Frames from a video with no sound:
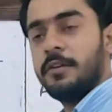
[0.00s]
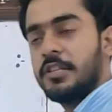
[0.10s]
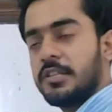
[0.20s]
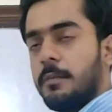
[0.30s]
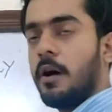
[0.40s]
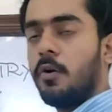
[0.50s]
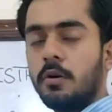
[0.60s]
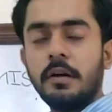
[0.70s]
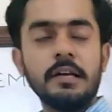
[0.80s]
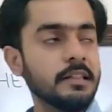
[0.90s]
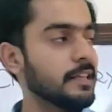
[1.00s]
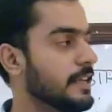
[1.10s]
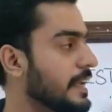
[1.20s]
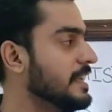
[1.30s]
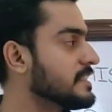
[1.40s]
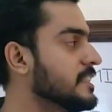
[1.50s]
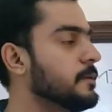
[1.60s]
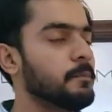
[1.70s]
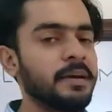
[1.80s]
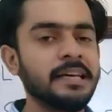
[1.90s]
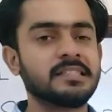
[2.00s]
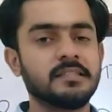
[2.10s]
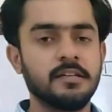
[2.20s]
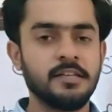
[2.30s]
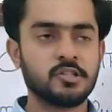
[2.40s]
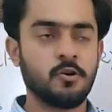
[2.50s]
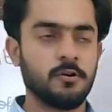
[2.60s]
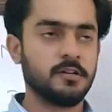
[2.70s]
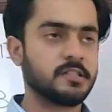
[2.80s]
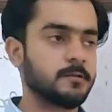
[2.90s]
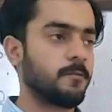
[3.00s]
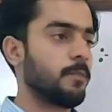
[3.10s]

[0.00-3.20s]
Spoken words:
which is about the acid-base disorders.